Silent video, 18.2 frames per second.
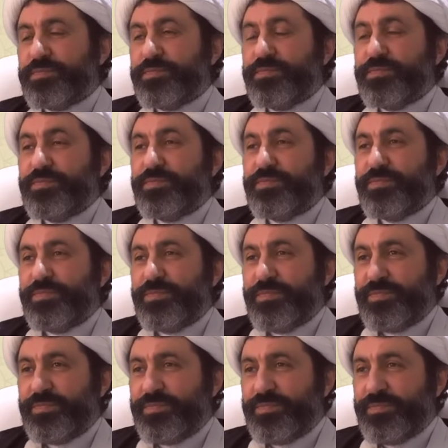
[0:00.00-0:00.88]

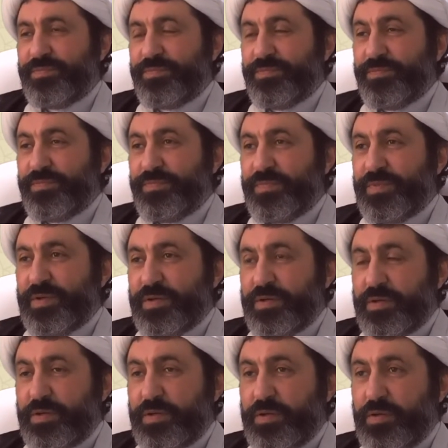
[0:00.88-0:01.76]

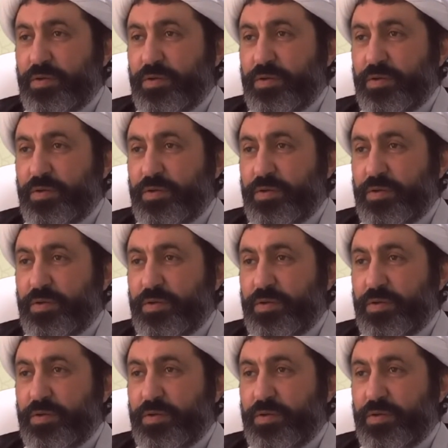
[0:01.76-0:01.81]
Nothing is said.